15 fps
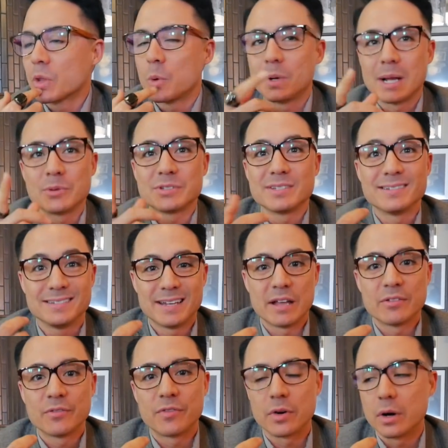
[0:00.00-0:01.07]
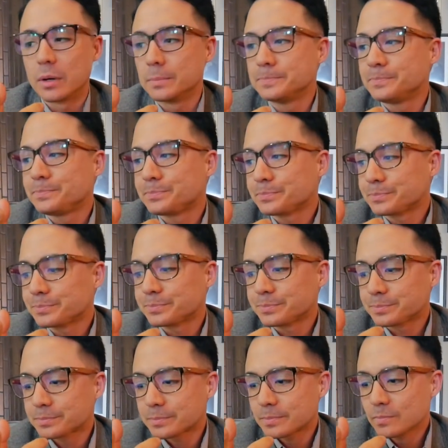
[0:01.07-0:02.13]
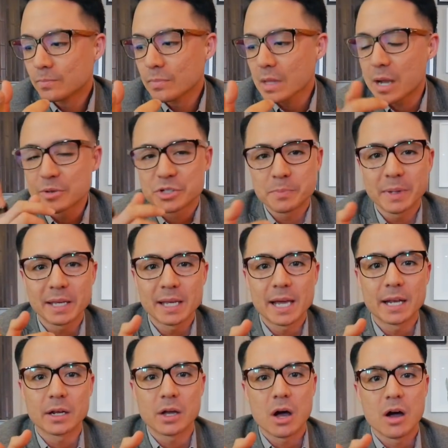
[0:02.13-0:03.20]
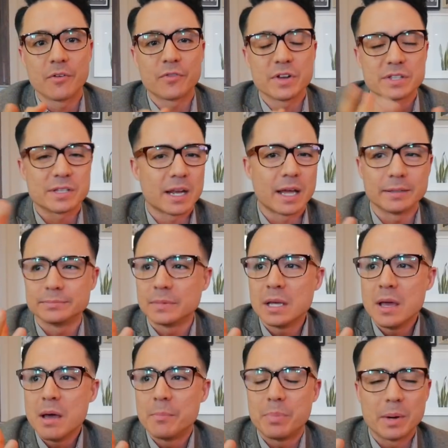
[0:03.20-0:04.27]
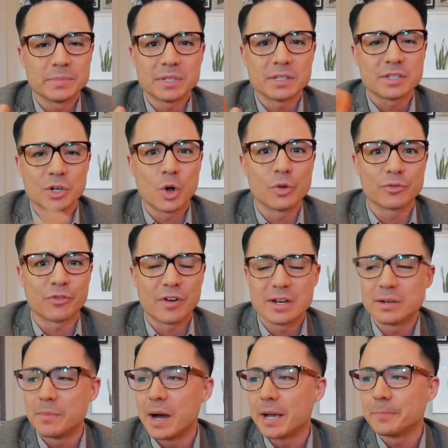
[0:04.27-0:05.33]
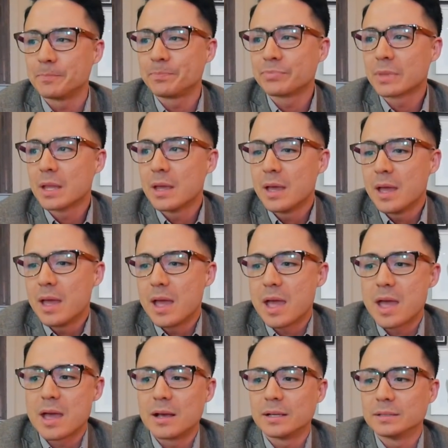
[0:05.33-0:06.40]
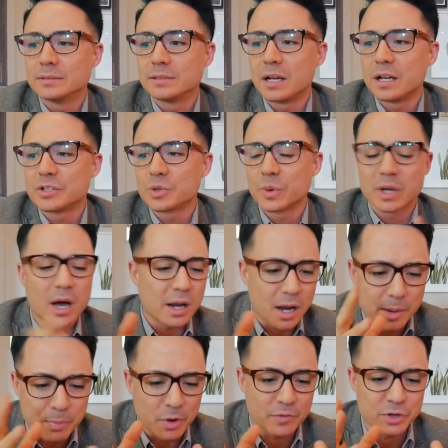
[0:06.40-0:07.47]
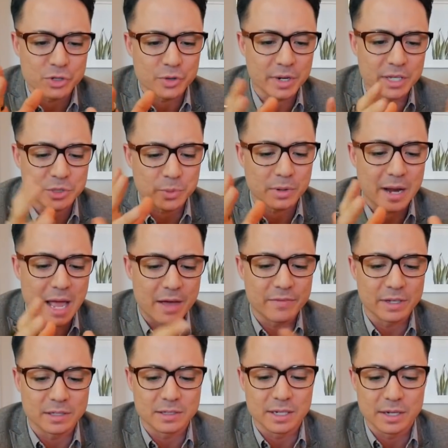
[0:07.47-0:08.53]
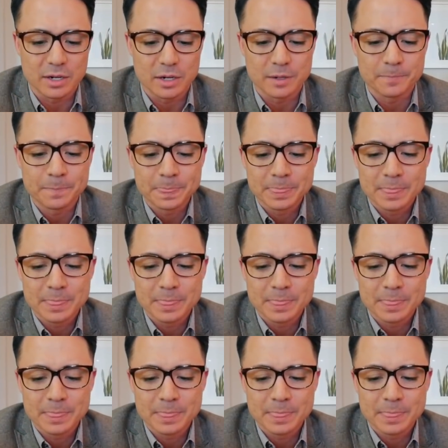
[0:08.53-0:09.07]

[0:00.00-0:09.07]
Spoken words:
when I was in Denver, I was speaking at a conference and I bumped into an old friend of mine. And so we caught up over drinks, we're having dinner.